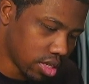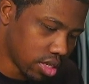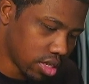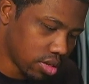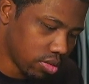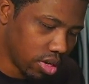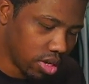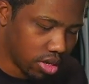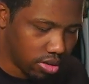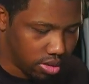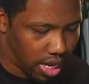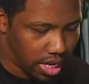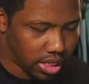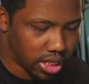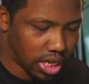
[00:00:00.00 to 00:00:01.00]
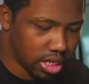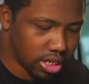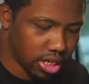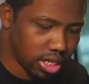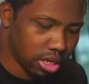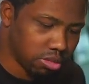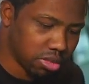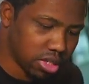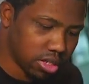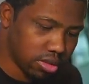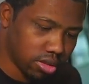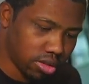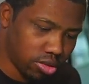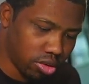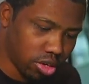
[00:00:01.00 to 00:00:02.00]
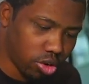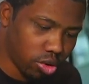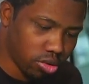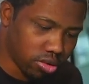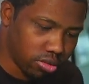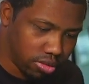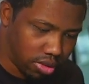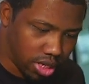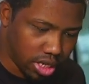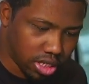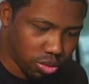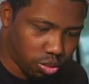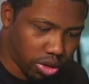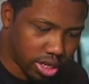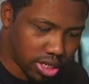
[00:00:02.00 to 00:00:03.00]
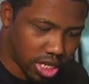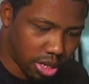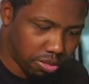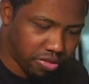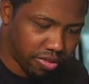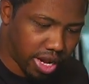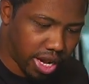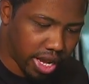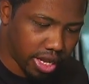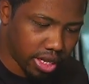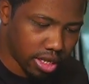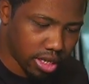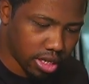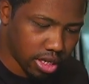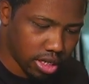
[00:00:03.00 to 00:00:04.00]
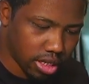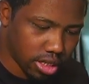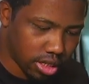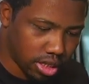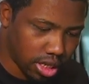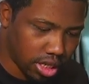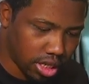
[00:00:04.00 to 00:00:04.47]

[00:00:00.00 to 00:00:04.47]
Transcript: Well, I change it up, but you could go easy way, simplify it, thick